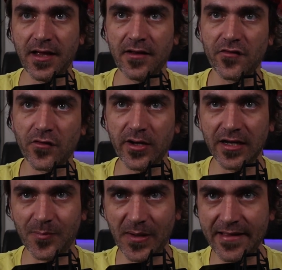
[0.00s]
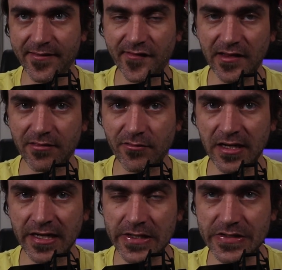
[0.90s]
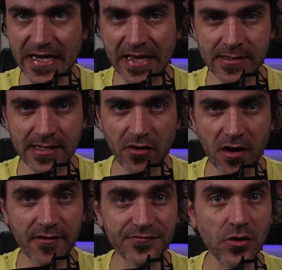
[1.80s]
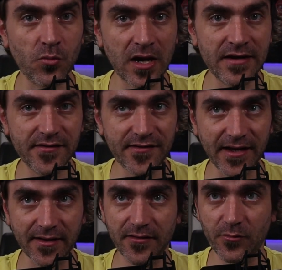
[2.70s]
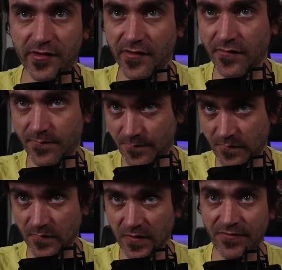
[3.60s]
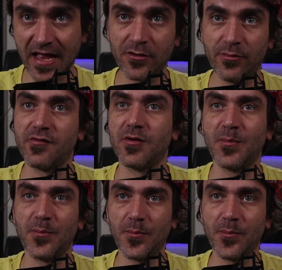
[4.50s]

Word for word: And so it'll play the C3 note, and then after one tick, which is the value which we